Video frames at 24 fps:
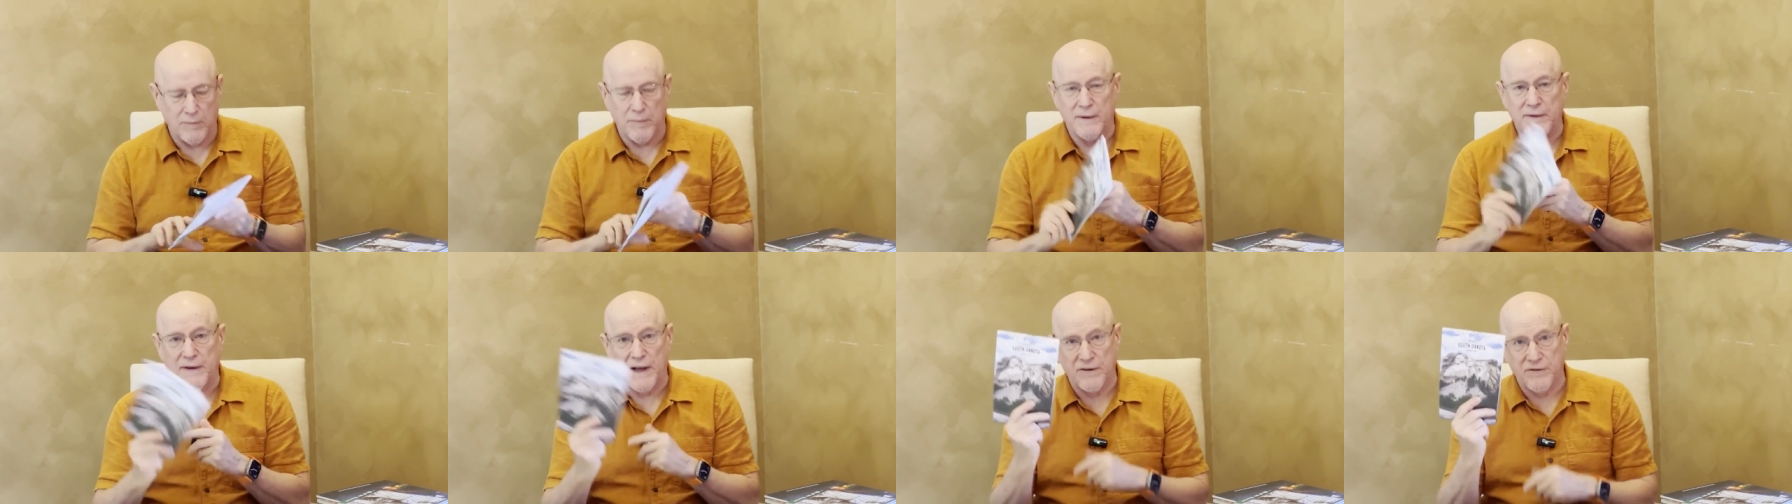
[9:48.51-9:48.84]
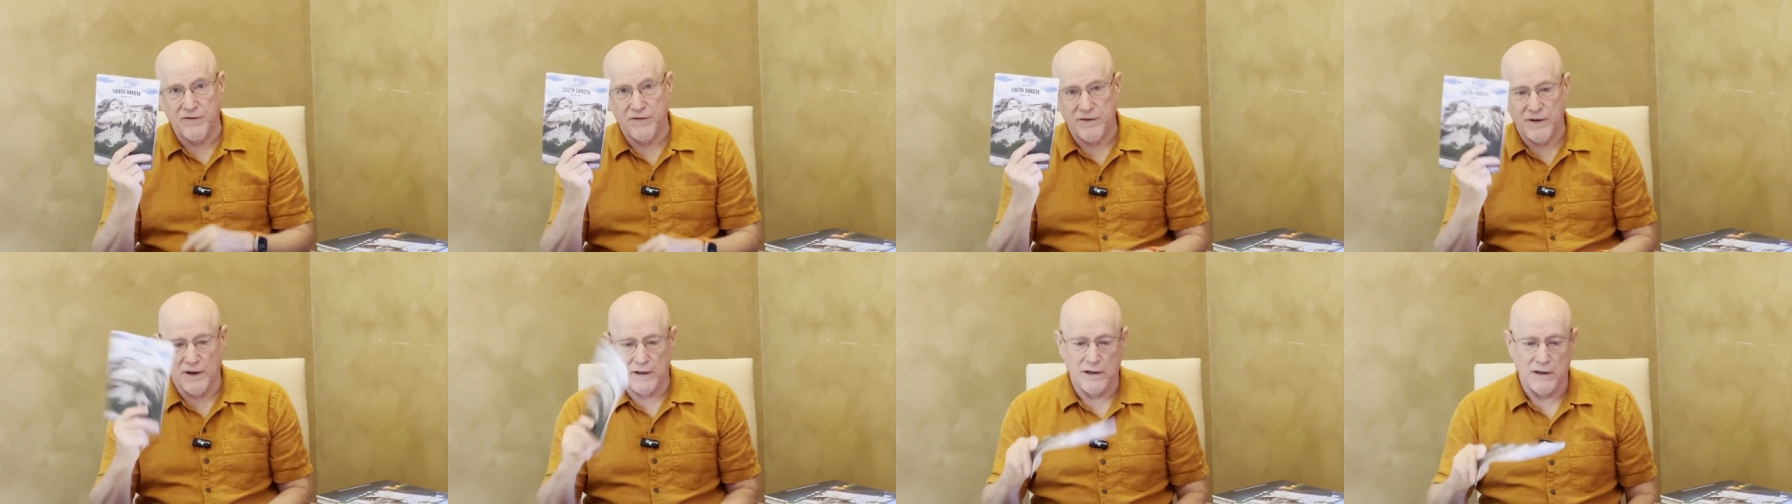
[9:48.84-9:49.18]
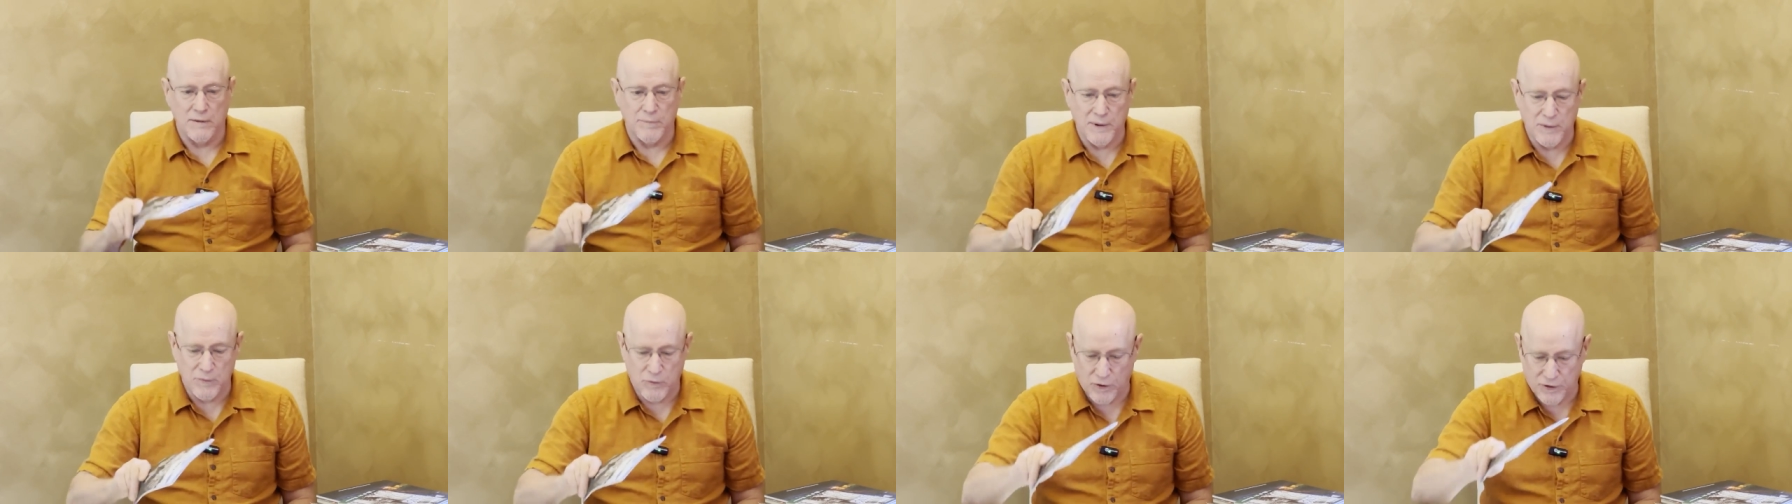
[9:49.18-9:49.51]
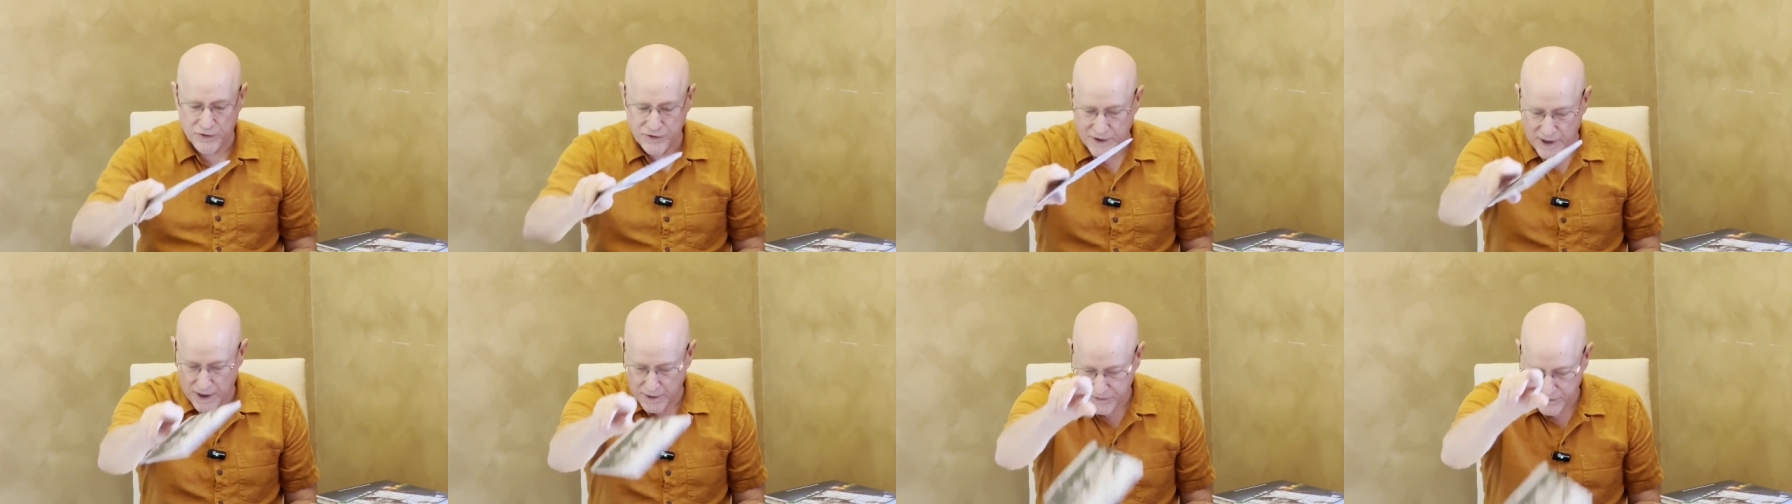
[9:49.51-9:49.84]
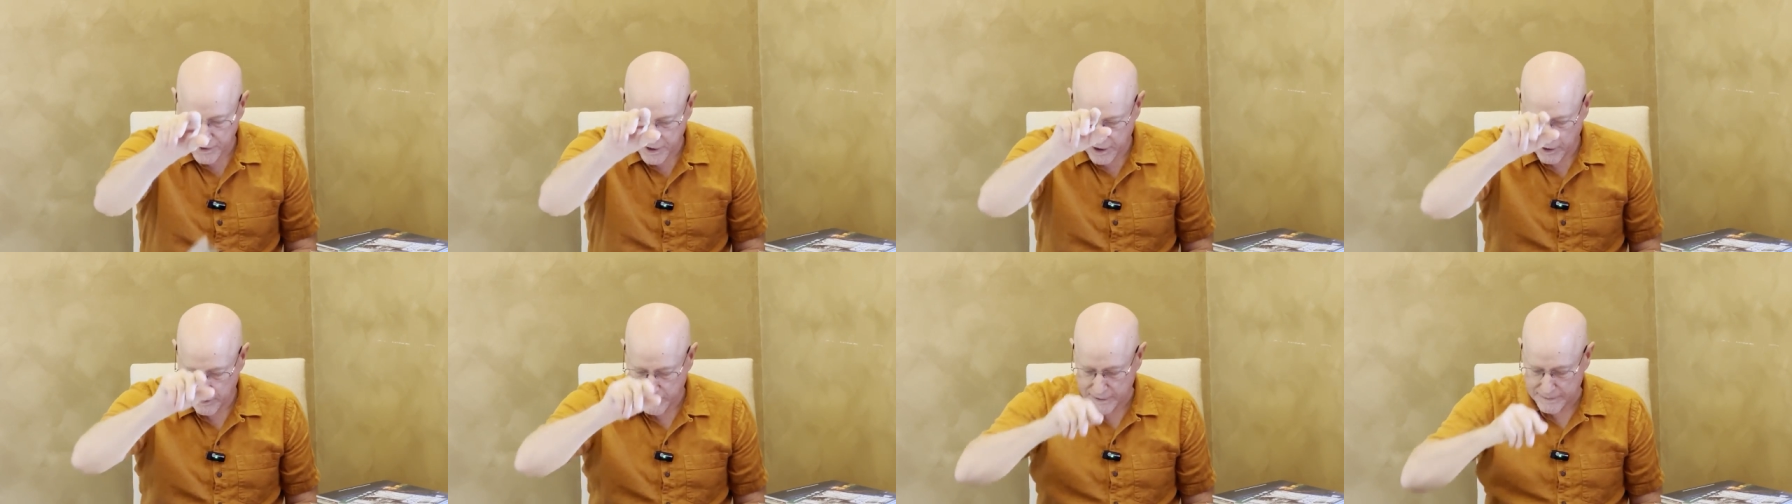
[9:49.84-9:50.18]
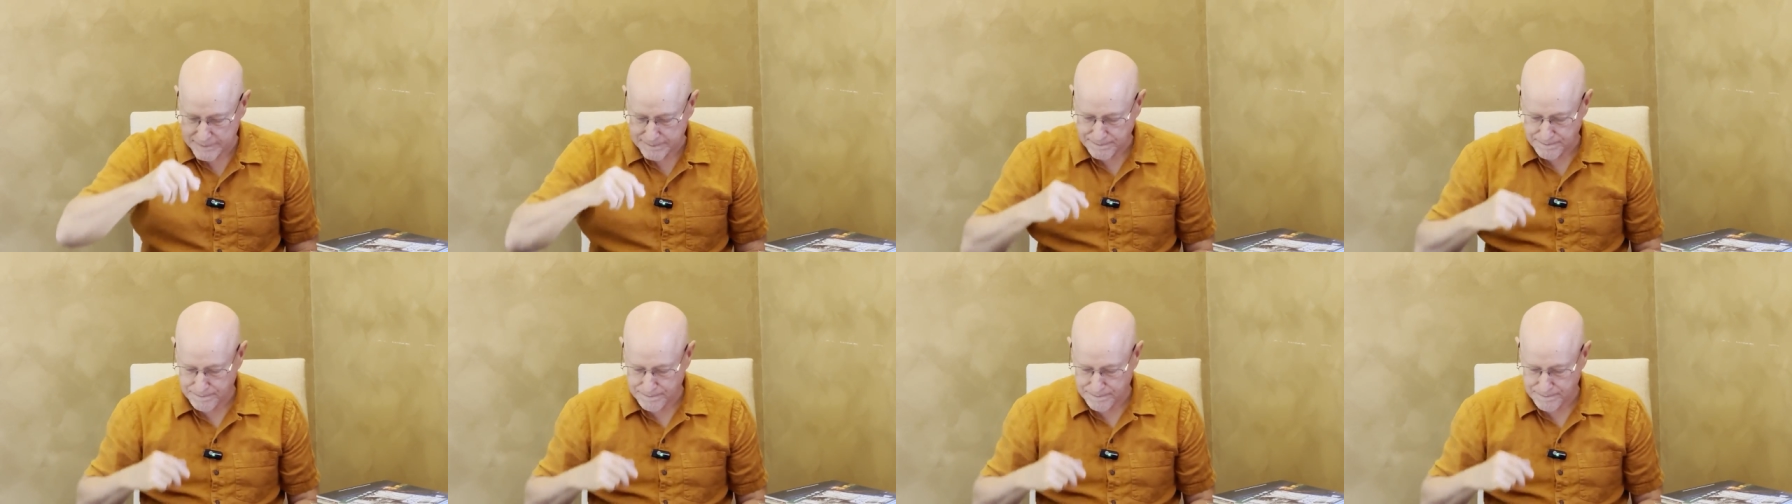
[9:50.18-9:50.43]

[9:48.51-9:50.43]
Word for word: But that's a little bit more South Dakota.